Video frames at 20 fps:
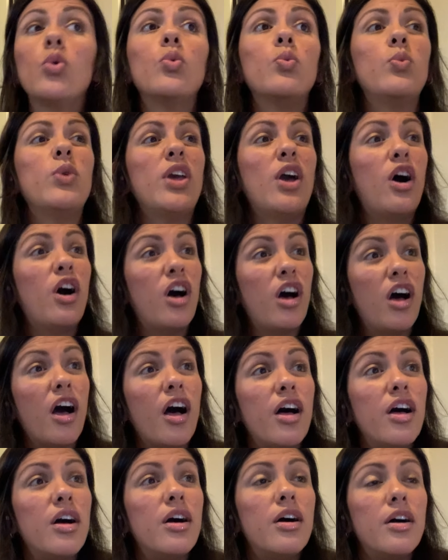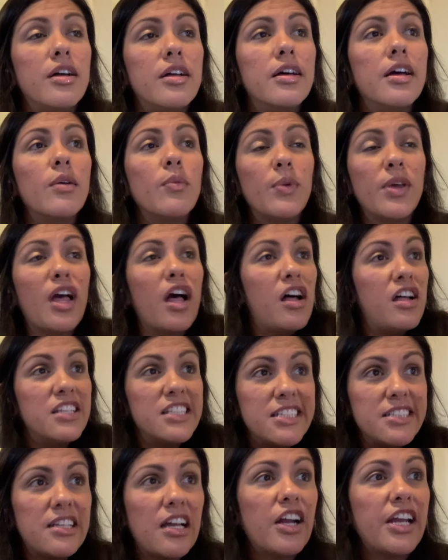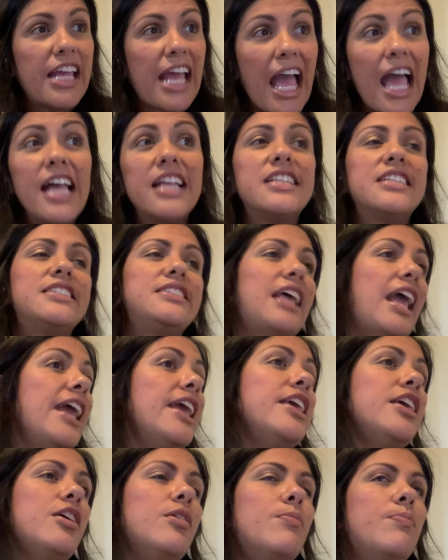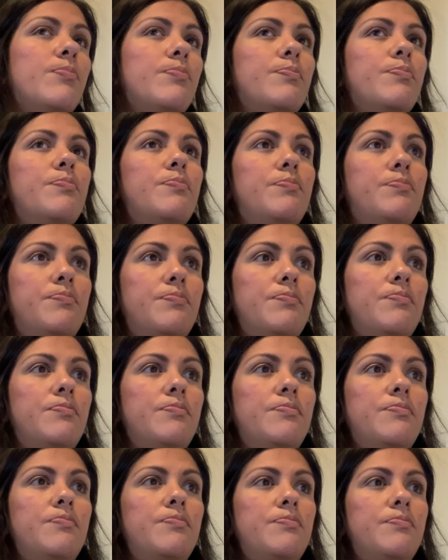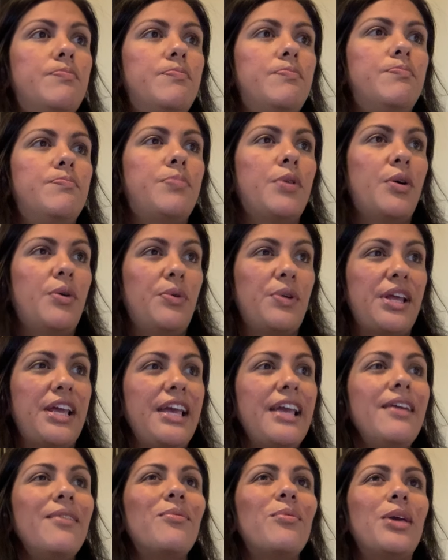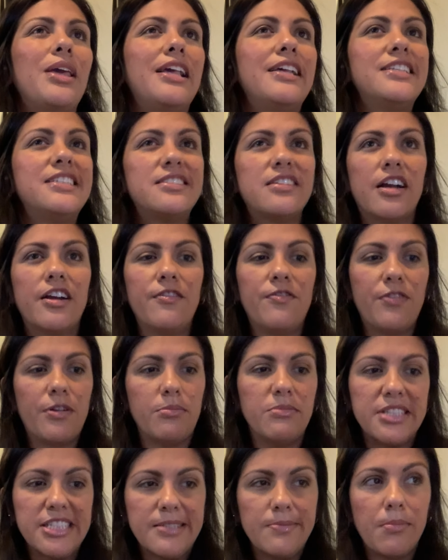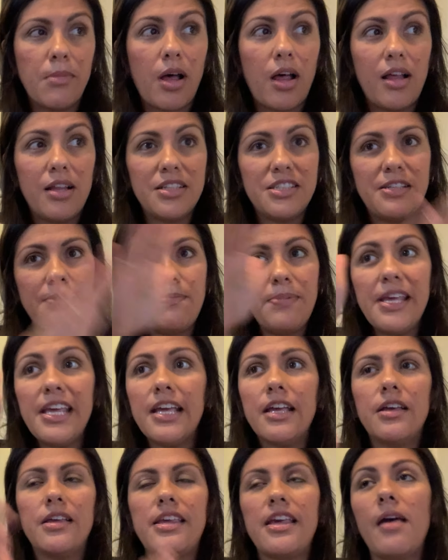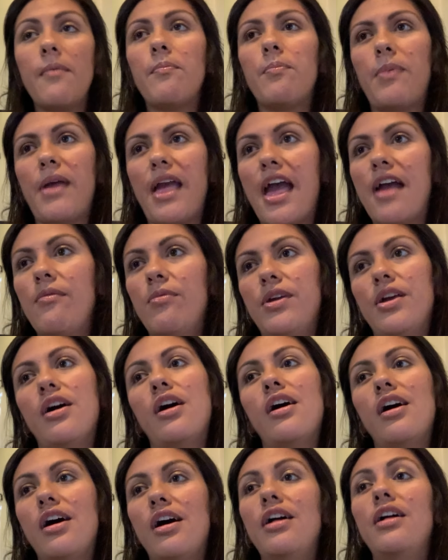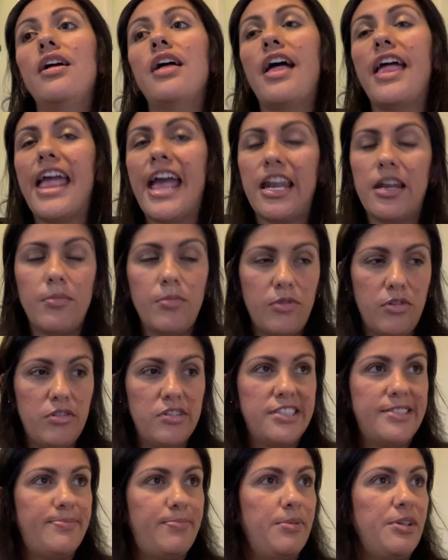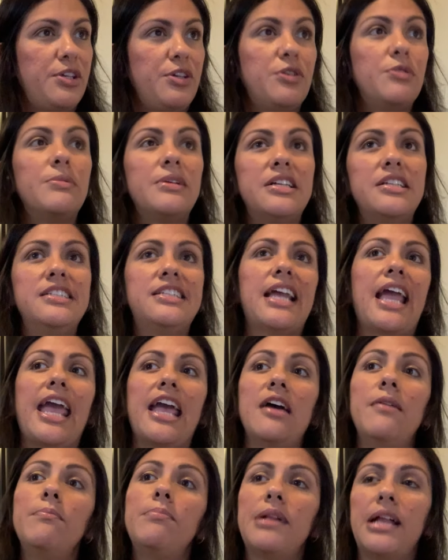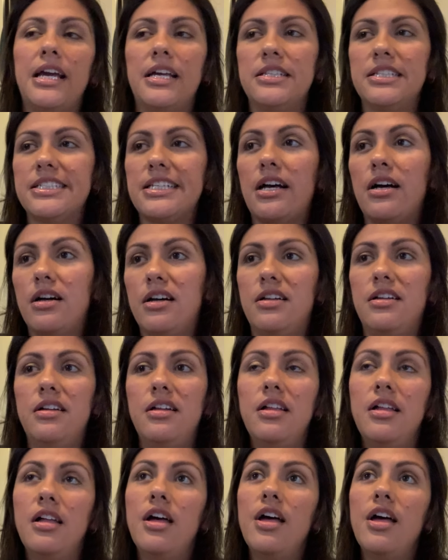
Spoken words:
We all start. Yes, thank you, Bodhi. We start from small to big. Yep, we all, animals, humans, and plants, all